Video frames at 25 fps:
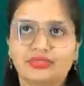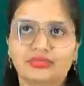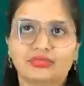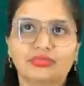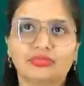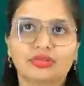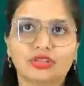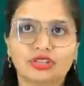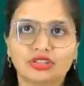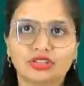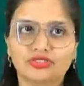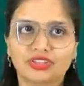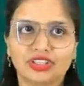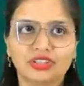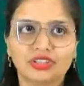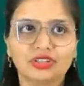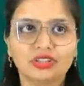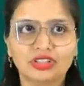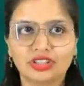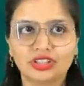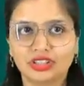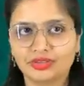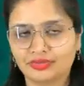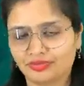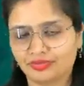Prudhvi,
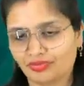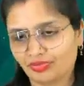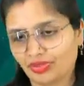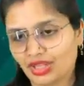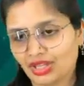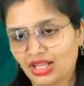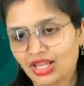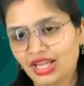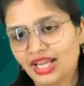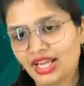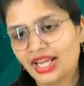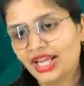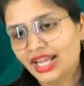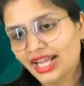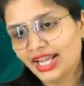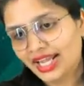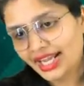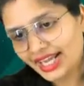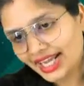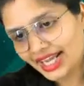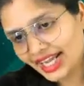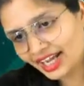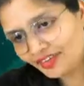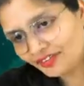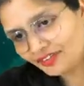good.
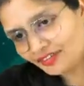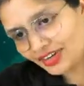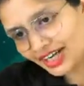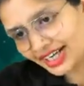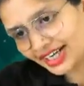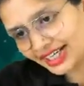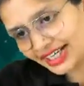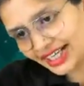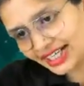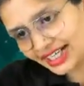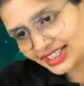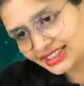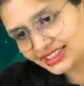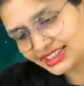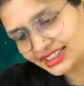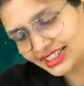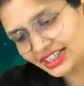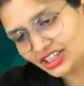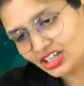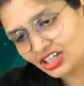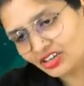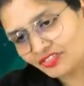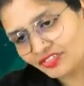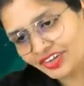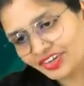If intensity
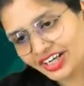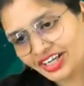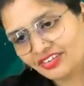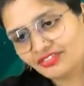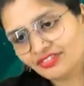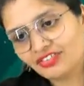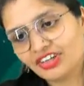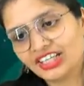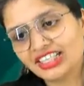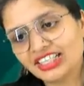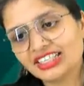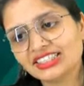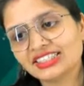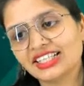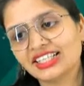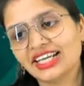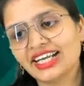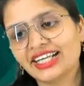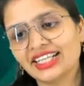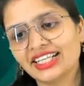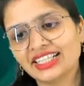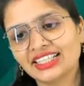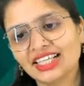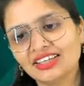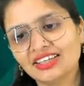of rainfall is
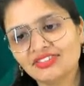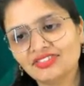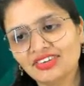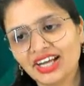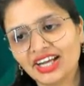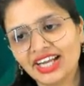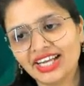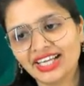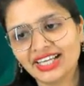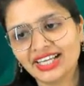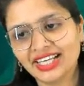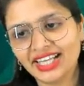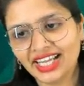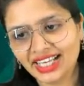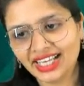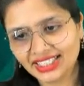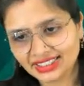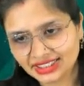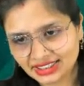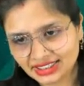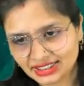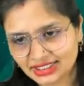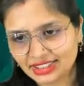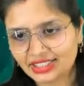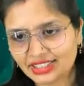greater than phi
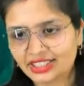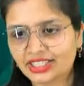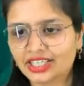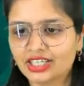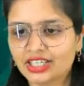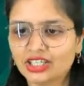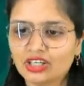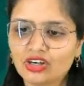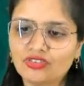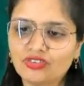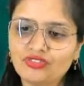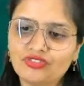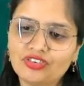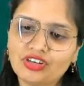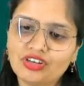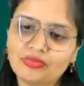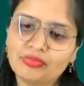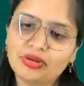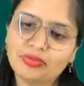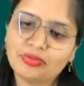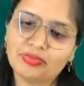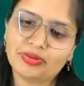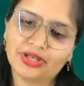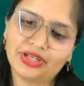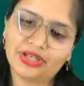index, runoff will be
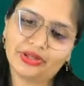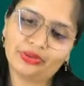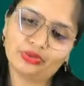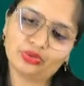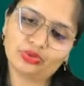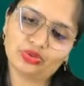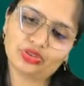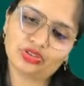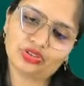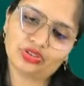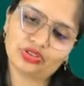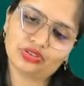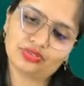produced.